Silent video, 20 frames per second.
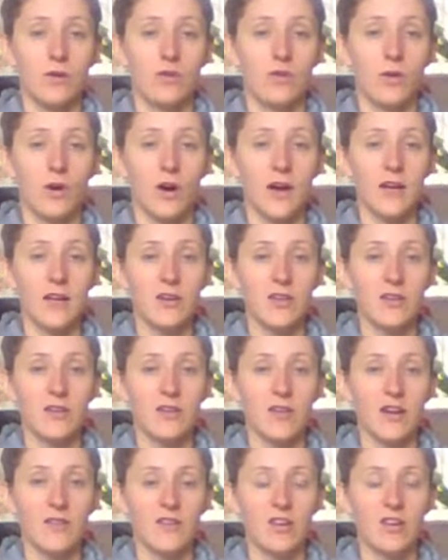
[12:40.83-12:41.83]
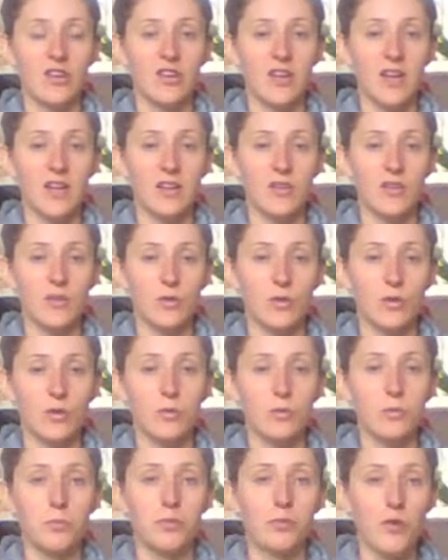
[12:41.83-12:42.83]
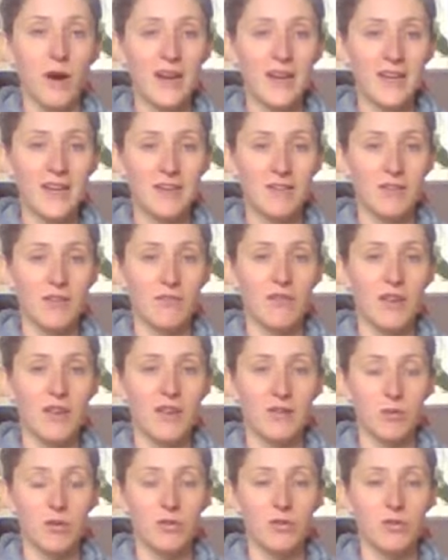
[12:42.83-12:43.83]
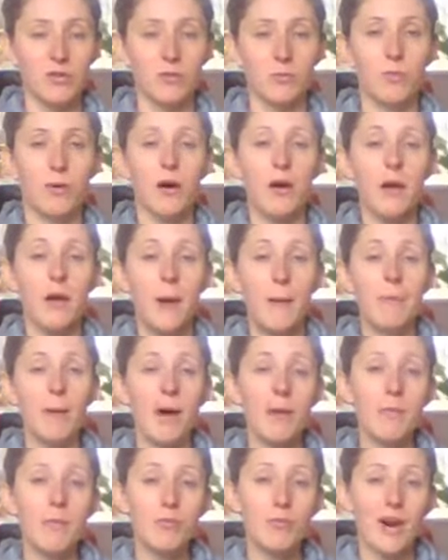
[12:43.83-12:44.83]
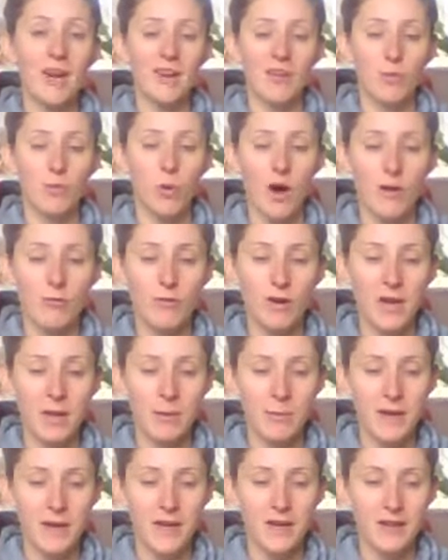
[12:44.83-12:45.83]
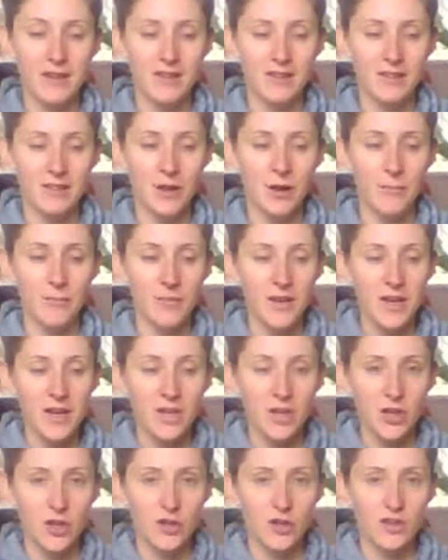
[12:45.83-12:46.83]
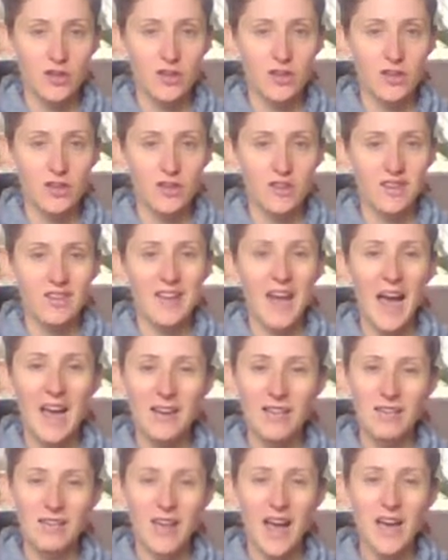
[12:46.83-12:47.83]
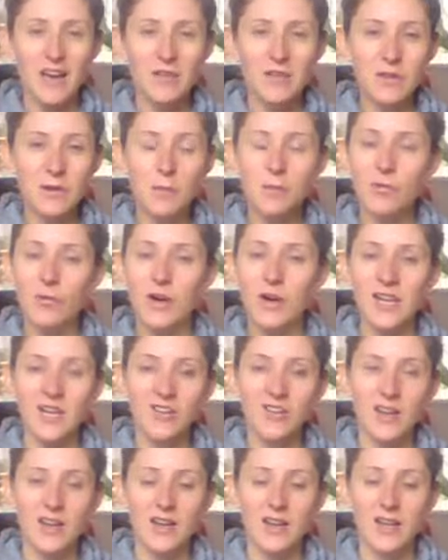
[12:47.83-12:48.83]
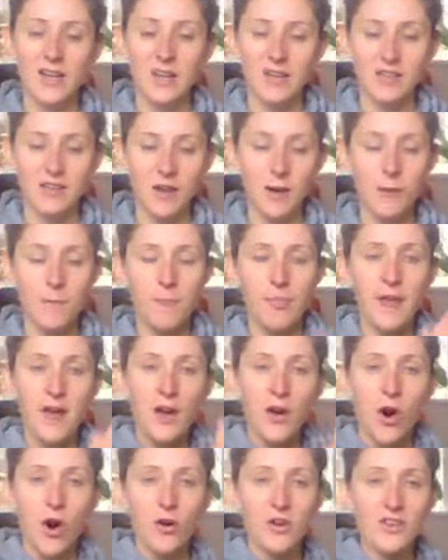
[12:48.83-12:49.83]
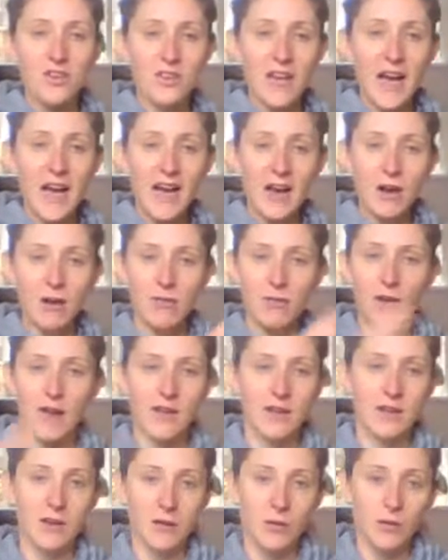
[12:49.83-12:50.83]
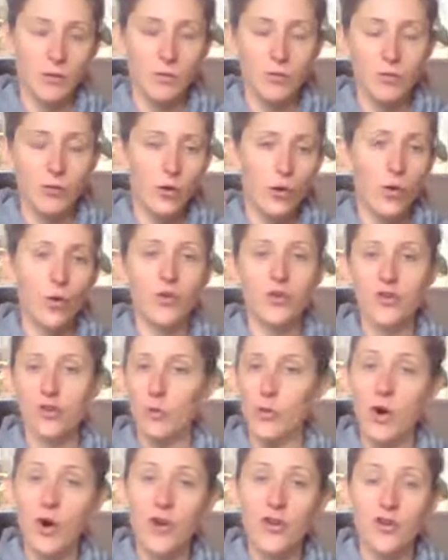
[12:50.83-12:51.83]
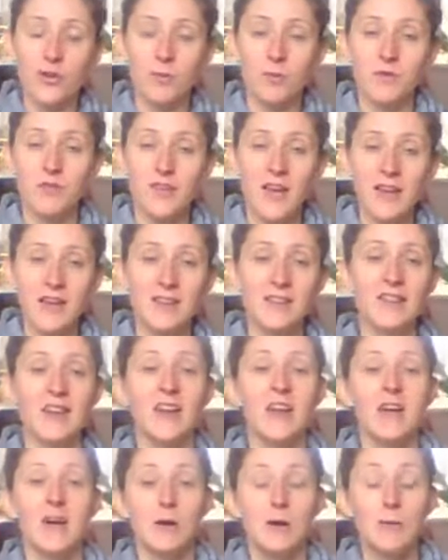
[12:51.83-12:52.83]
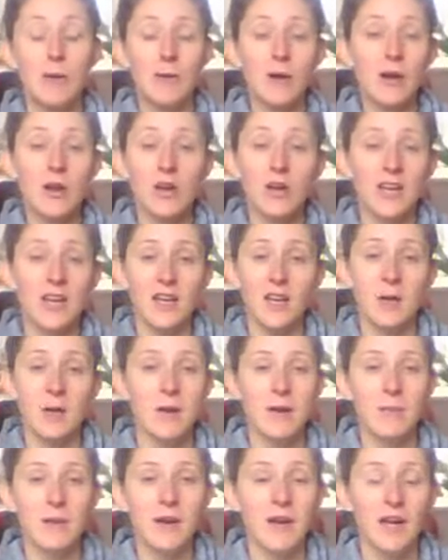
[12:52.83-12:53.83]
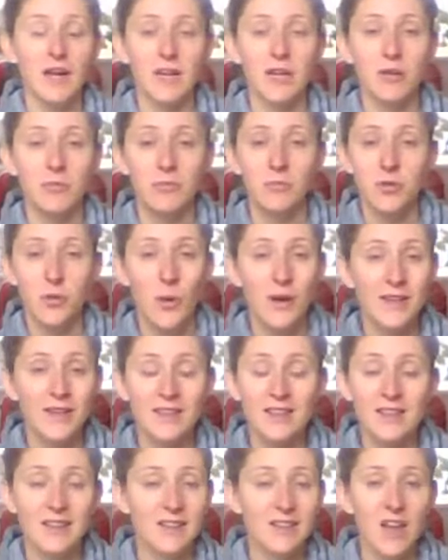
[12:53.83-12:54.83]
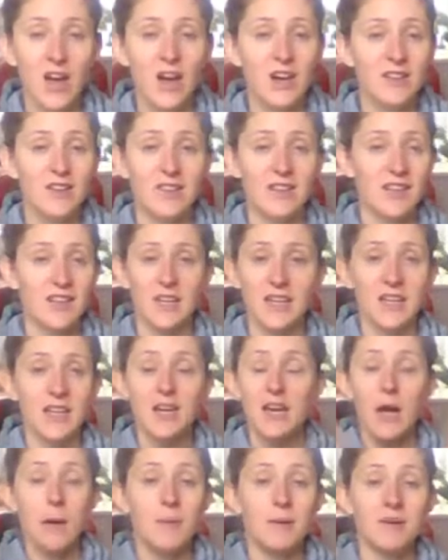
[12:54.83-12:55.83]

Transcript: try and just have a gentle brace of these muscles. And by brace, what I really mean is that you just tense them really gently. So on a scale of like 0 to 100%, we're probably looking at maybe like 20-30%